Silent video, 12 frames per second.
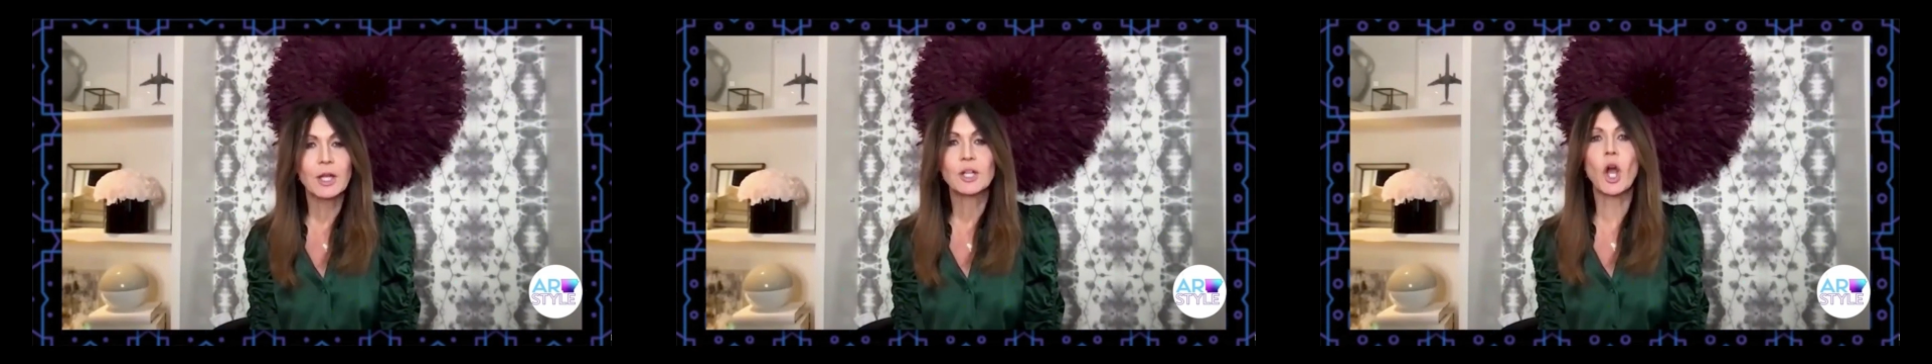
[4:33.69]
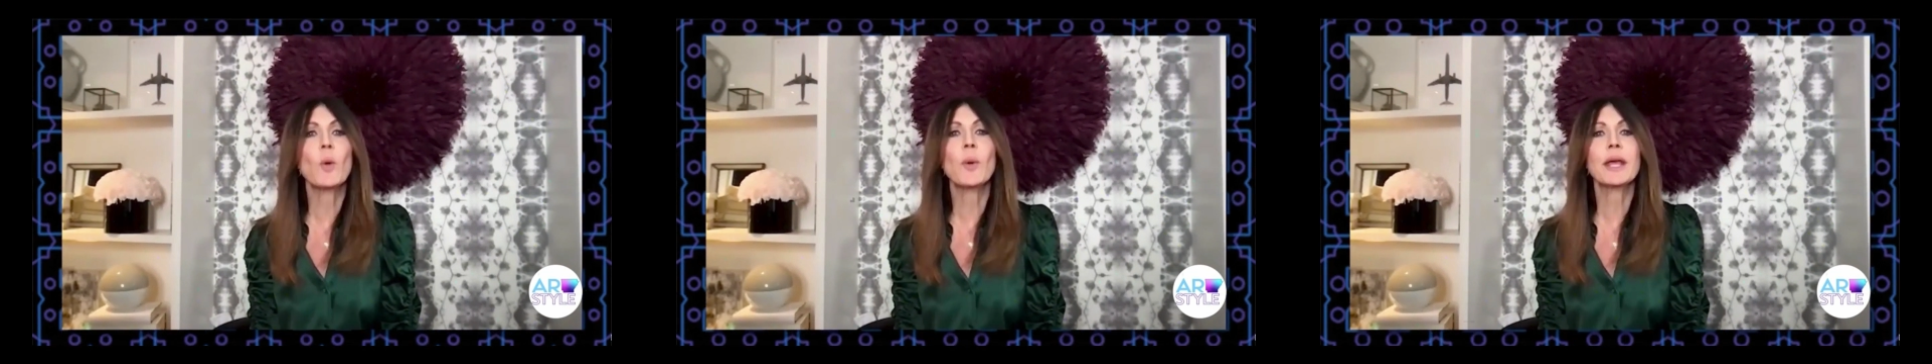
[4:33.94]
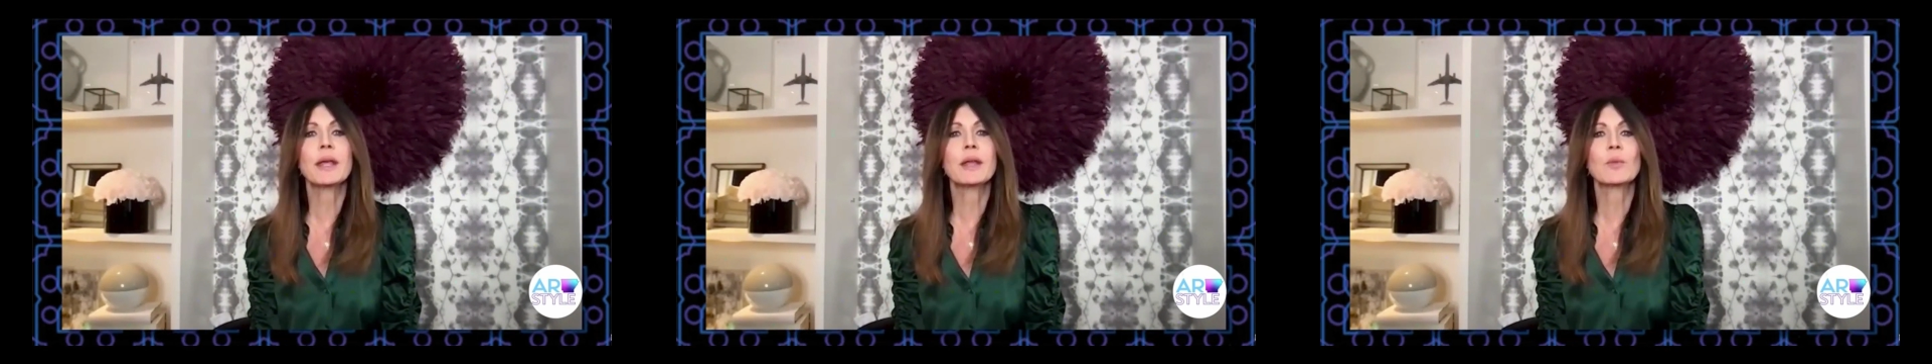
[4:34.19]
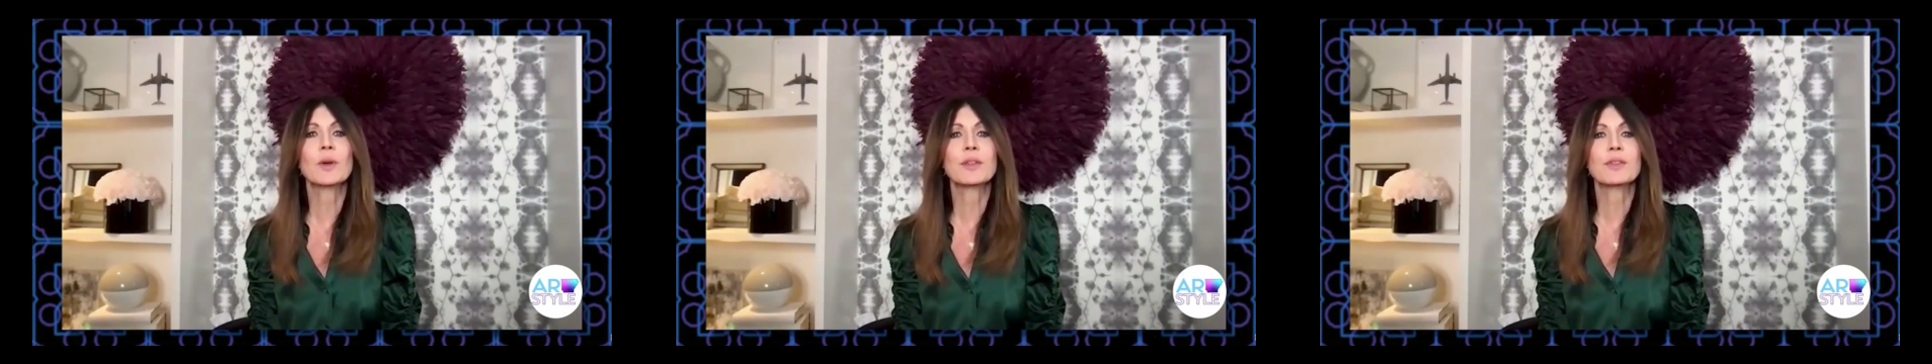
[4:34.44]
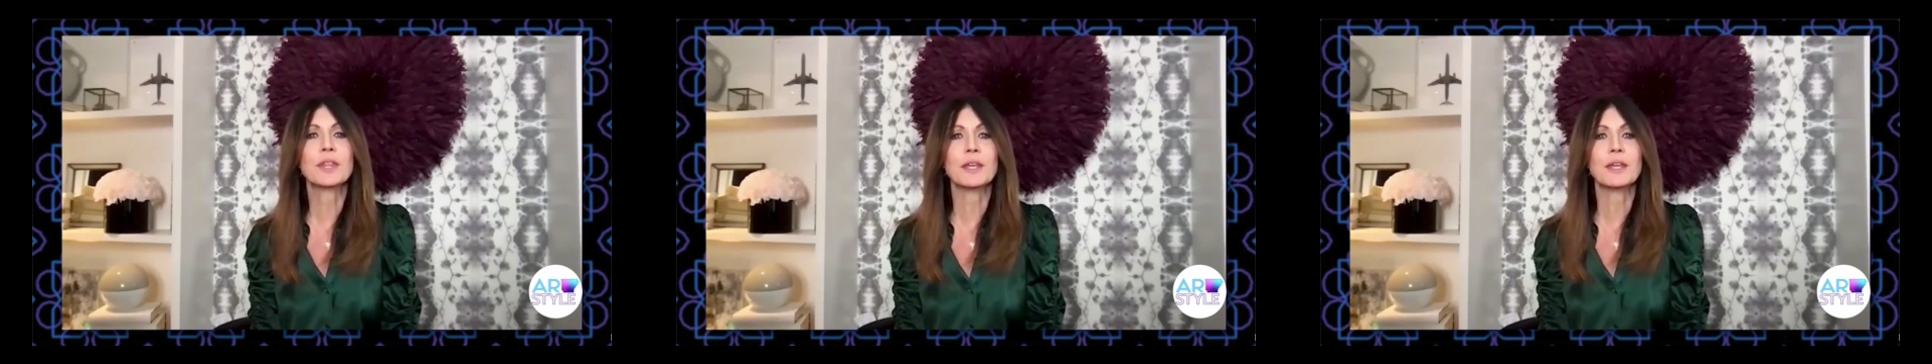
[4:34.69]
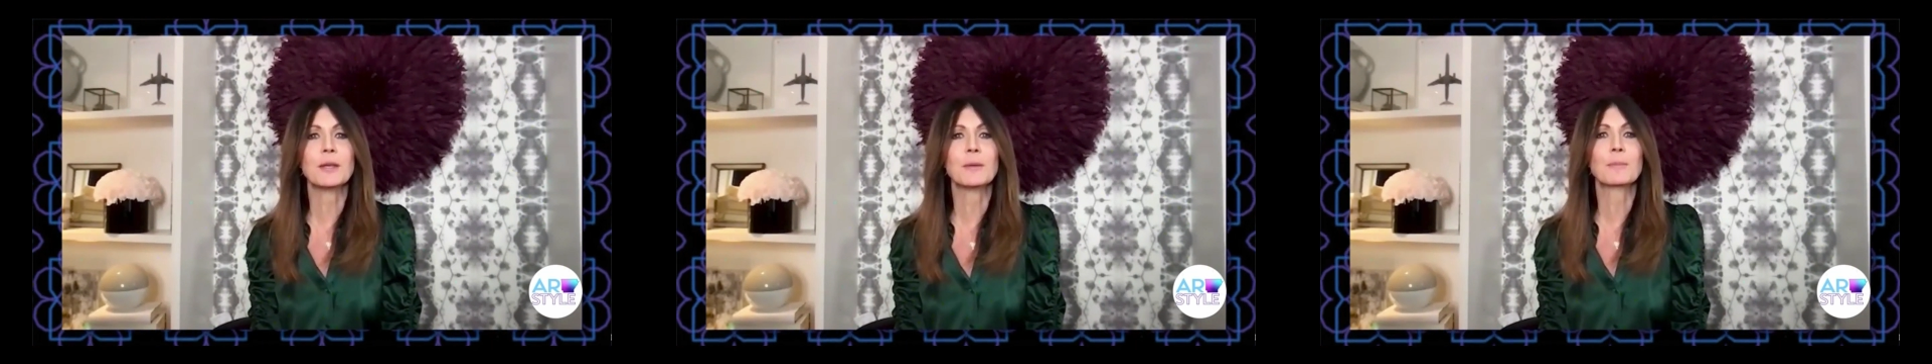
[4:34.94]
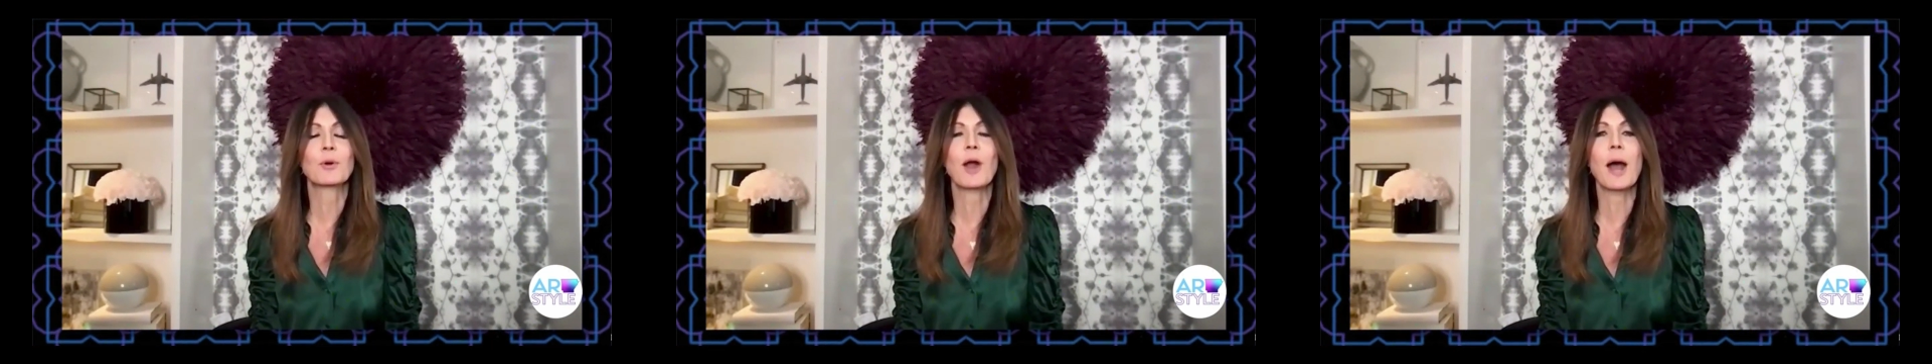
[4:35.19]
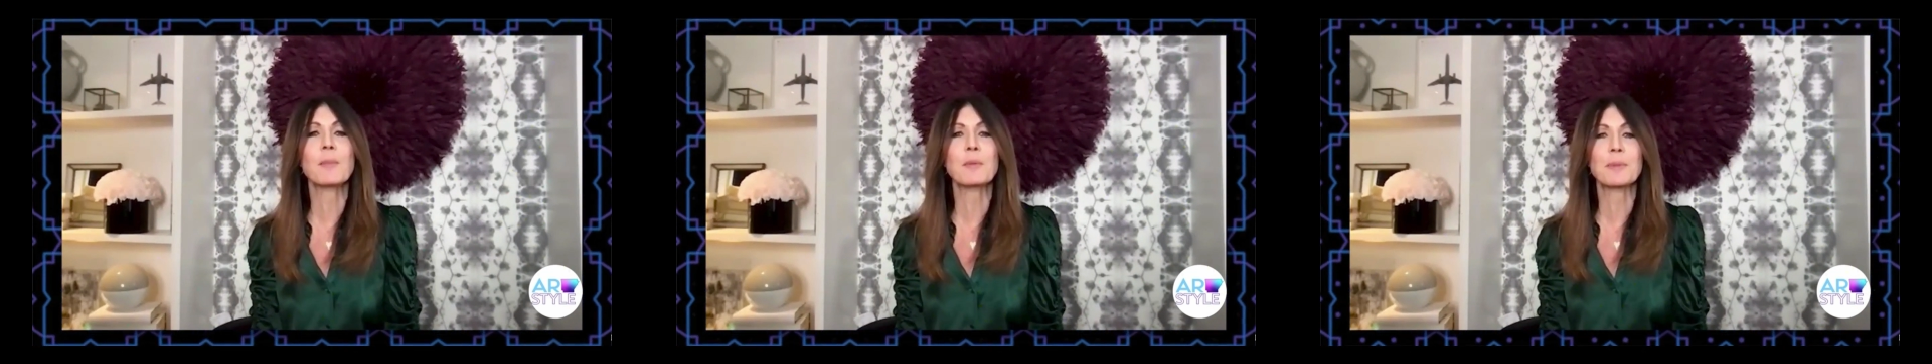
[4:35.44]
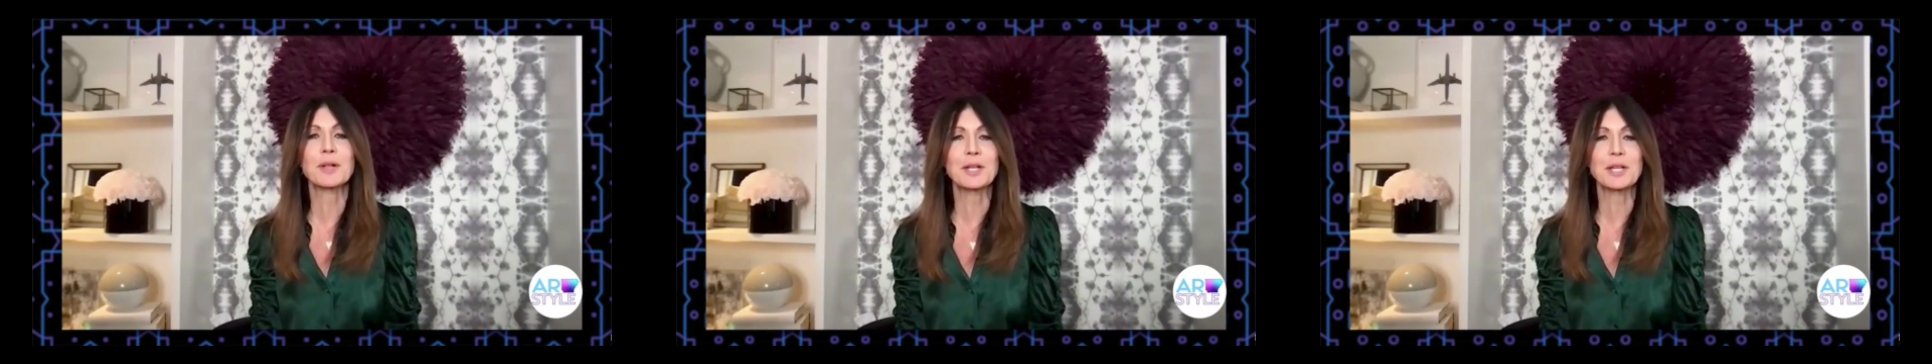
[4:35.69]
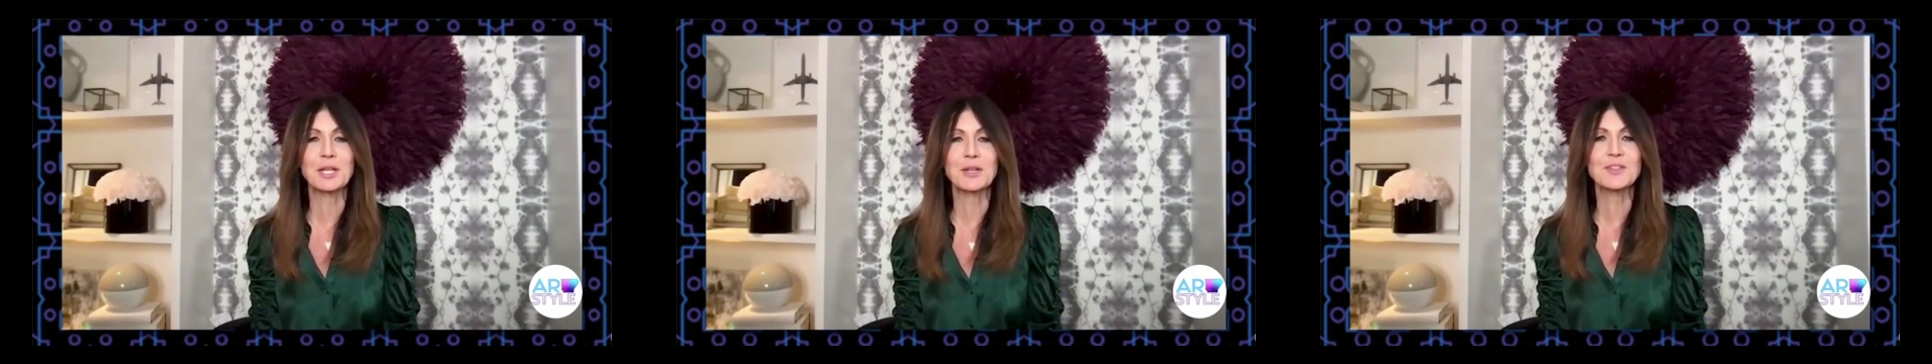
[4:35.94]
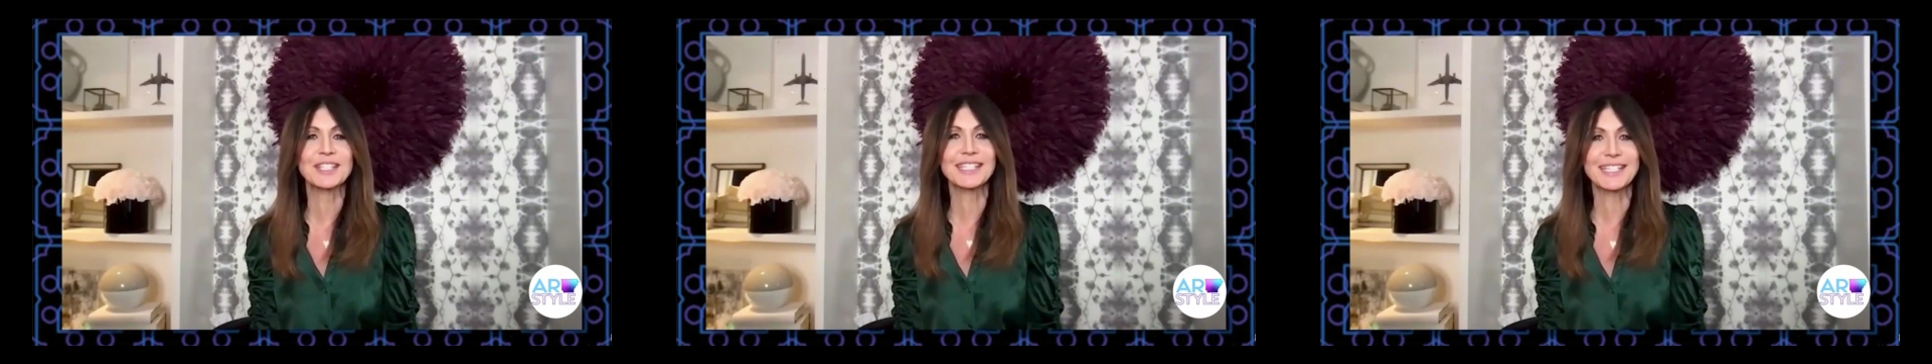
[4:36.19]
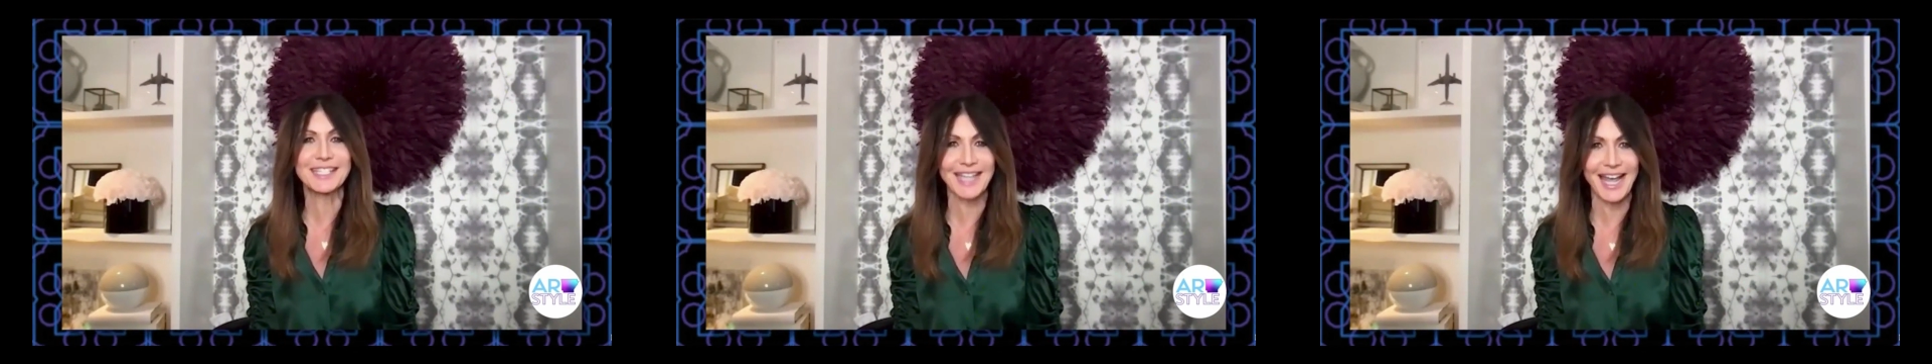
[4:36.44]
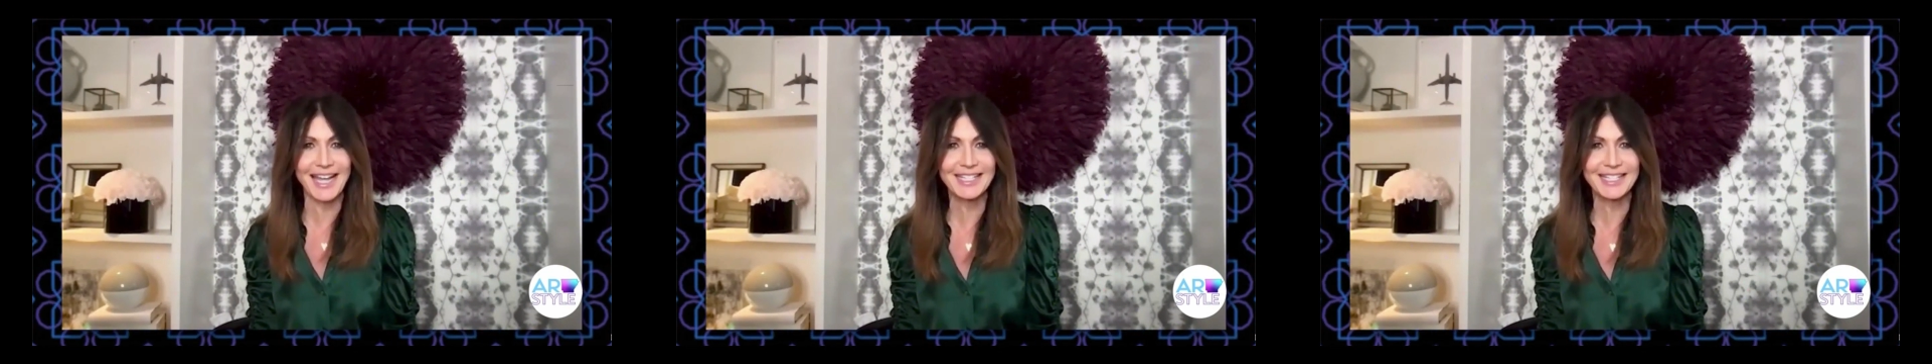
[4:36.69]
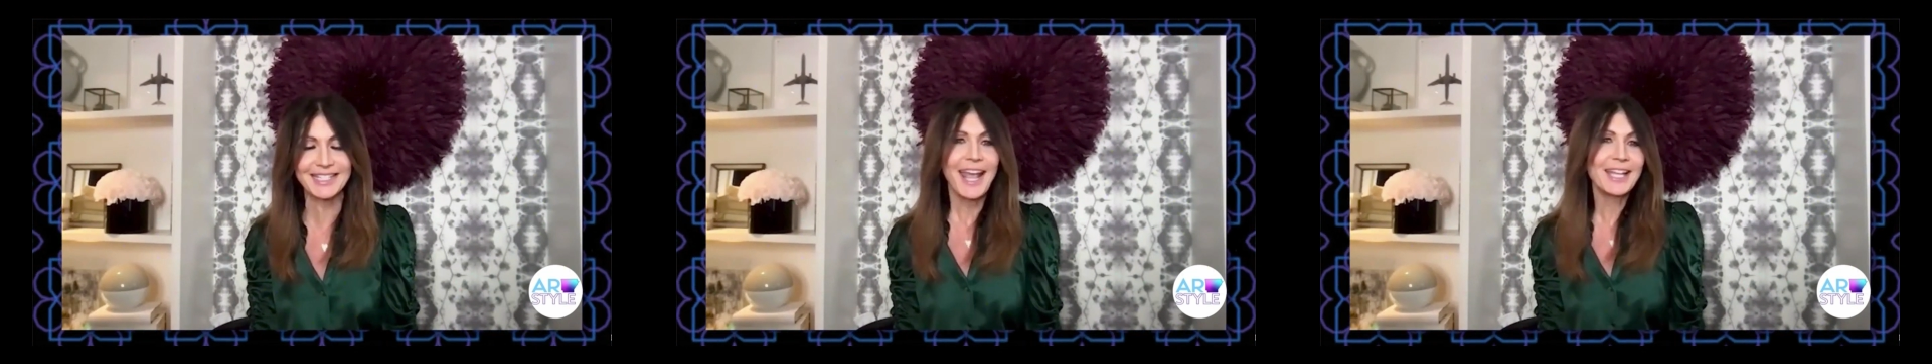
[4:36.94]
go in with the probability of success,